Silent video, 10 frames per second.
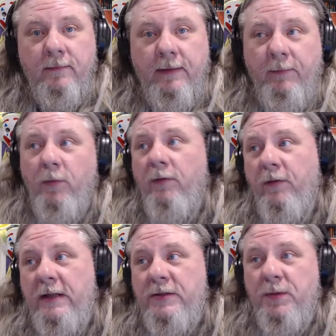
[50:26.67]
if we're
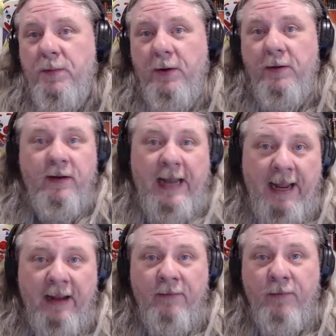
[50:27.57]
friends with Putin
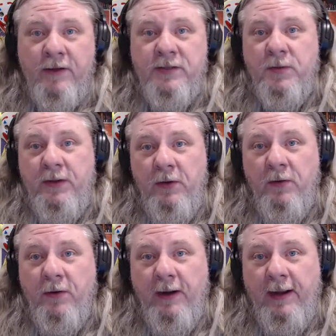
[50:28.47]
and friends with
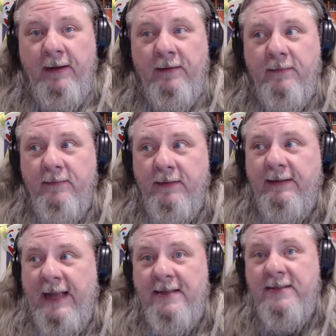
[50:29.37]
Ukraine,
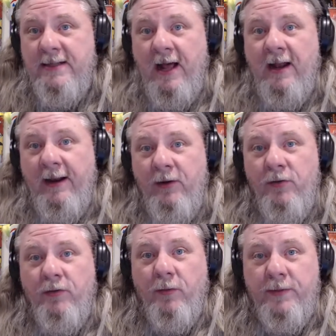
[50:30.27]
that's not a
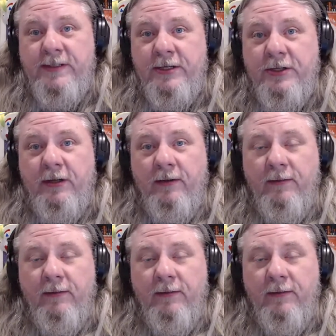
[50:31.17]
neutral position.